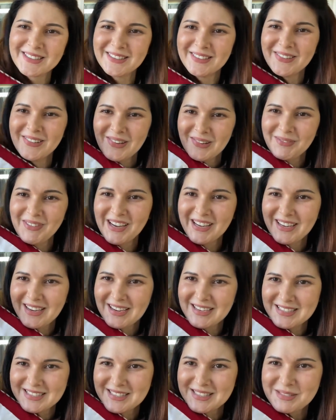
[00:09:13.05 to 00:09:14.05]
Oh my
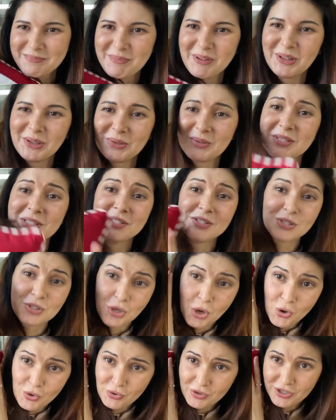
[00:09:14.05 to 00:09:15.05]
gosh, this pillow is
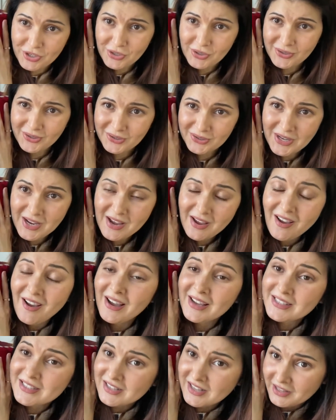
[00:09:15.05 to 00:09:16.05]
so cute.
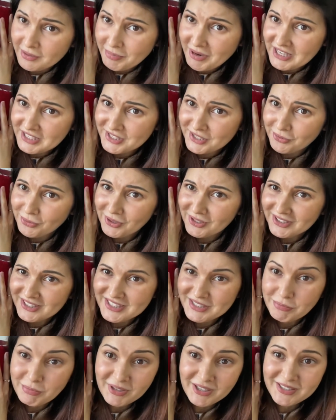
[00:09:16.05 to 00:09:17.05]
It's not the best
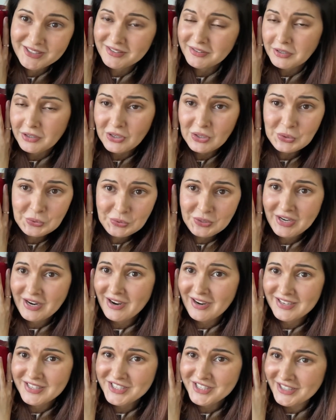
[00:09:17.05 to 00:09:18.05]
quality, but oh
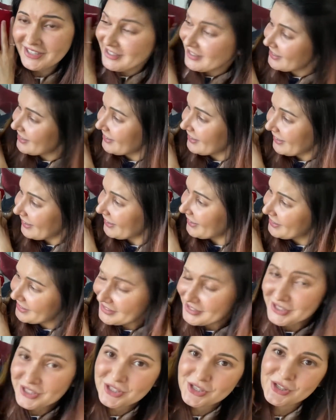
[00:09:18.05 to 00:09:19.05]
gosh,
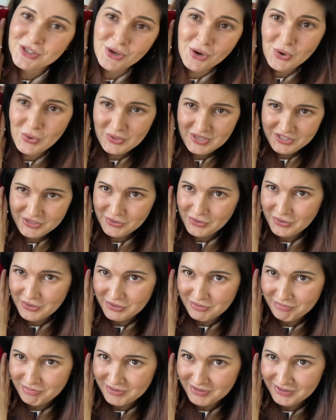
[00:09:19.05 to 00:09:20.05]
it's so
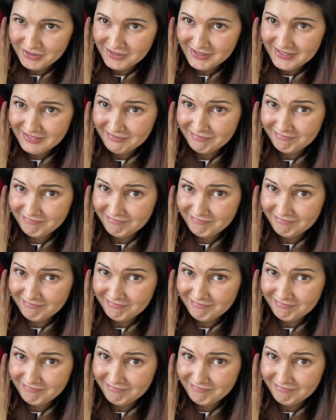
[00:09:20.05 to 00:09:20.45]
adorable.